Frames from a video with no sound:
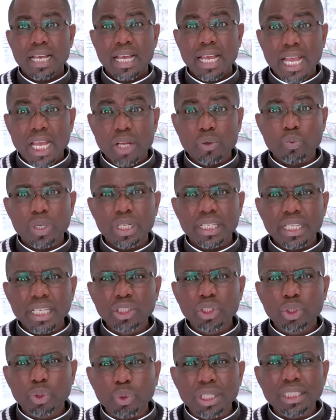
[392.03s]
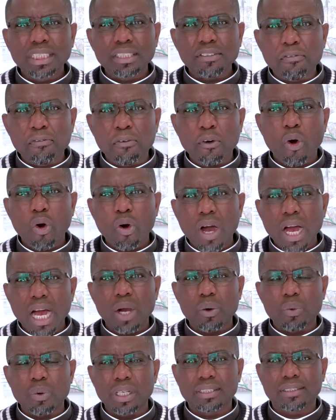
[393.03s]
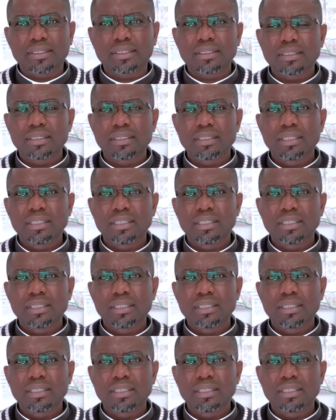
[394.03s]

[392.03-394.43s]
And within 24 hours,